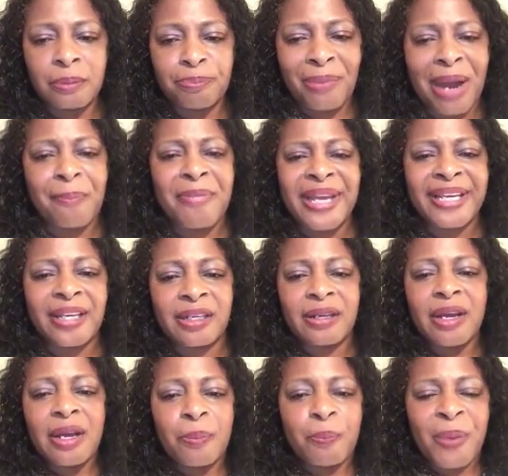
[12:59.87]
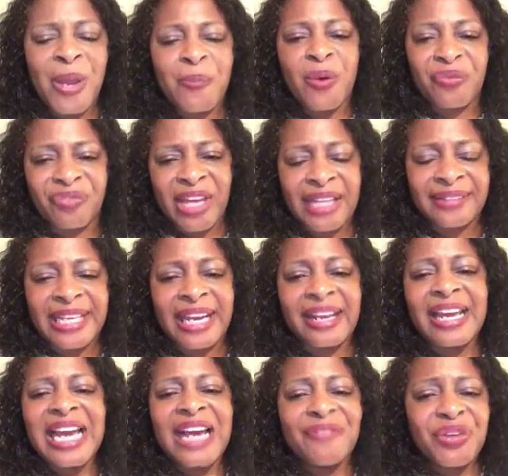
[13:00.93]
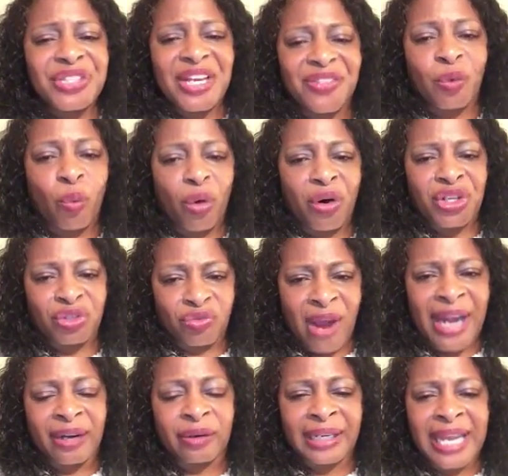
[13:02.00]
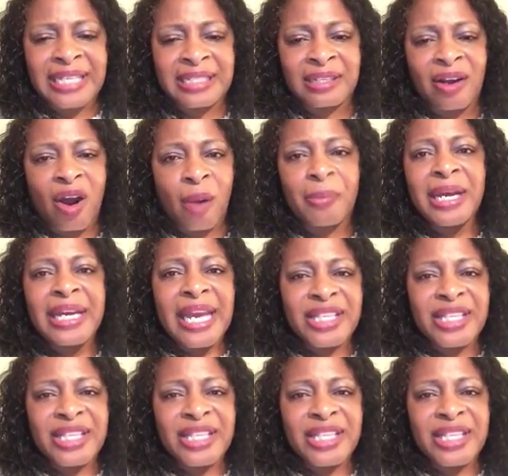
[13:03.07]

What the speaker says: by making people think that if you say the words radical Islam,